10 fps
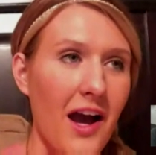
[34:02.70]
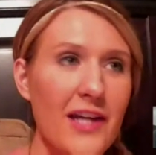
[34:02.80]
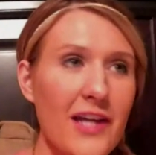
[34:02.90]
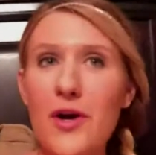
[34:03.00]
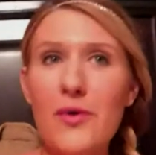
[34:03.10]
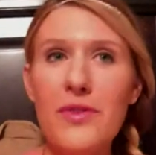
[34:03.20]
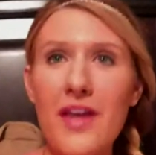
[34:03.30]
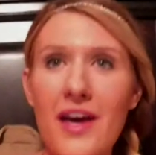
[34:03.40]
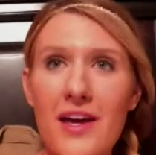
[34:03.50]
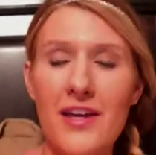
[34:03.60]
I know
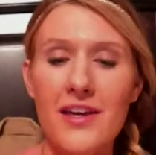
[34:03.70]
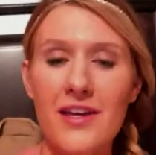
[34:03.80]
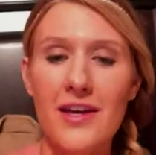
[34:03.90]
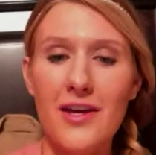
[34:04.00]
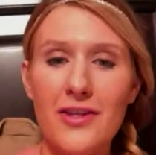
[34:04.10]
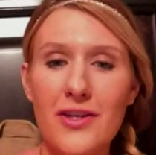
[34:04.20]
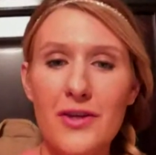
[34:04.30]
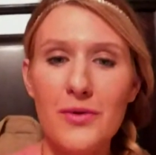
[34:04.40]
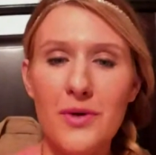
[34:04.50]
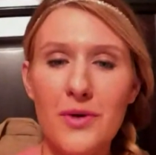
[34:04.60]
that
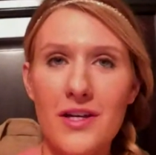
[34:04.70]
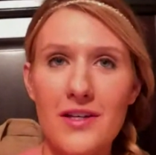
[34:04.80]
you